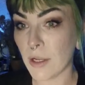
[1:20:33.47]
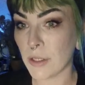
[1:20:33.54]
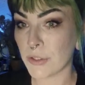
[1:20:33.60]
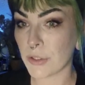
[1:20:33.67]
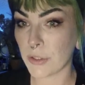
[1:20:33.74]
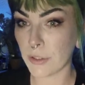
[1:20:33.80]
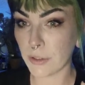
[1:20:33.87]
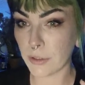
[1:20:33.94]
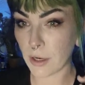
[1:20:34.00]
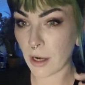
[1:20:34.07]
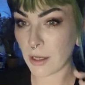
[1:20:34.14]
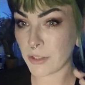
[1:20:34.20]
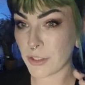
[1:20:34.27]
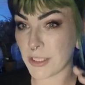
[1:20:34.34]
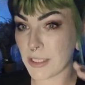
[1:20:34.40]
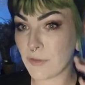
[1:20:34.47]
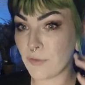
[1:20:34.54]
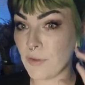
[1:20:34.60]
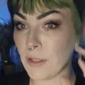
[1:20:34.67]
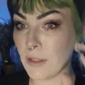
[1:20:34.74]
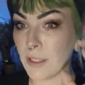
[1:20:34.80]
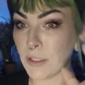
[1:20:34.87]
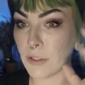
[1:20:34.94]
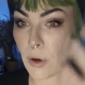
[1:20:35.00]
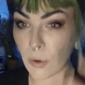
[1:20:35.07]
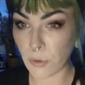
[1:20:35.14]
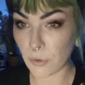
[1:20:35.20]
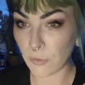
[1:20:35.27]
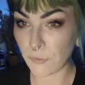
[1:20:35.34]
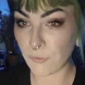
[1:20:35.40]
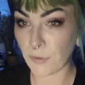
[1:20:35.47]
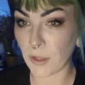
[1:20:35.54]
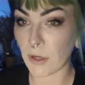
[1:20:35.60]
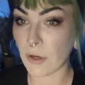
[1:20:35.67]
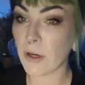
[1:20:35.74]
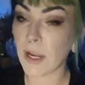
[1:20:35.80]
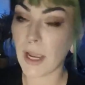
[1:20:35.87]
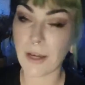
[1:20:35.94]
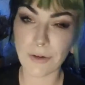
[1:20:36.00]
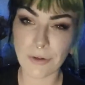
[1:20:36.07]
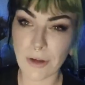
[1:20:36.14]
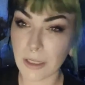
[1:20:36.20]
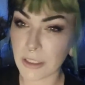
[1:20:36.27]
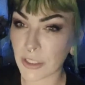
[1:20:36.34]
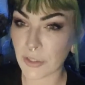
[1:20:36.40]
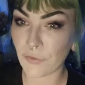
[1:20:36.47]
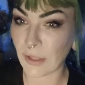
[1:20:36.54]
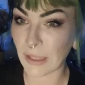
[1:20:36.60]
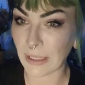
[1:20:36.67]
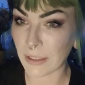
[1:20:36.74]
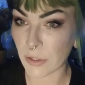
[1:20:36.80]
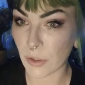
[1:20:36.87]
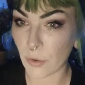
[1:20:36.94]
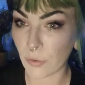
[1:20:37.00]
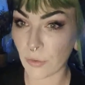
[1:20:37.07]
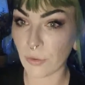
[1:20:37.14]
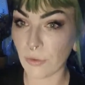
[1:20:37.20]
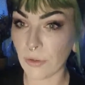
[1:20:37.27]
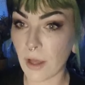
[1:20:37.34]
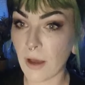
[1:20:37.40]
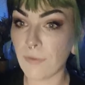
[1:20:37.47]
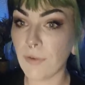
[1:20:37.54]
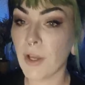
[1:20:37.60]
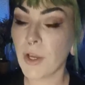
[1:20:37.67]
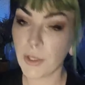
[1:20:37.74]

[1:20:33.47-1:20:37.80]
So you're not just feeling total fear, and you're not just feeling total love.